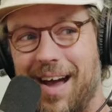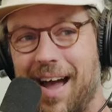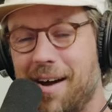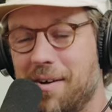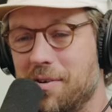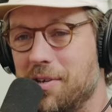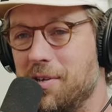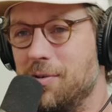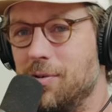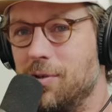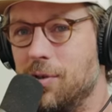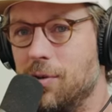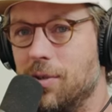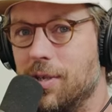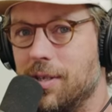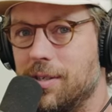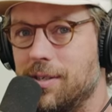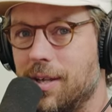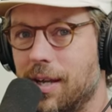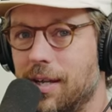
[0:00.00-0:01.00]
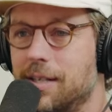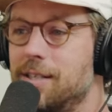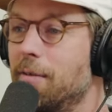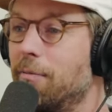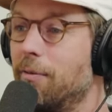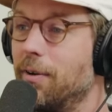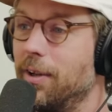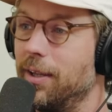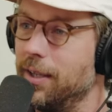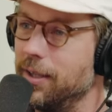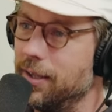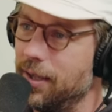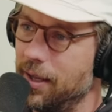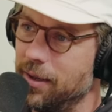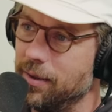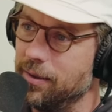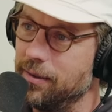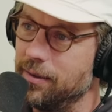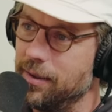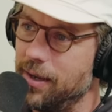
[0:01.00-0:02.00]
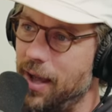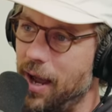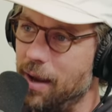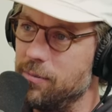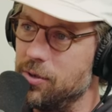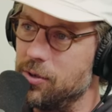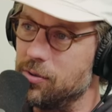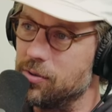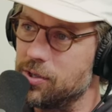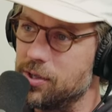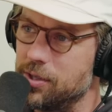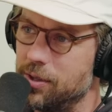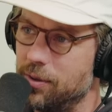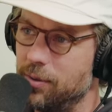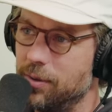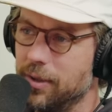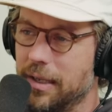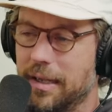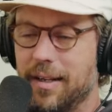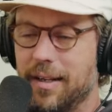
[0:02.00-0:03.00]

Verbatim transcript: wow, you do this like differently than I'm used to.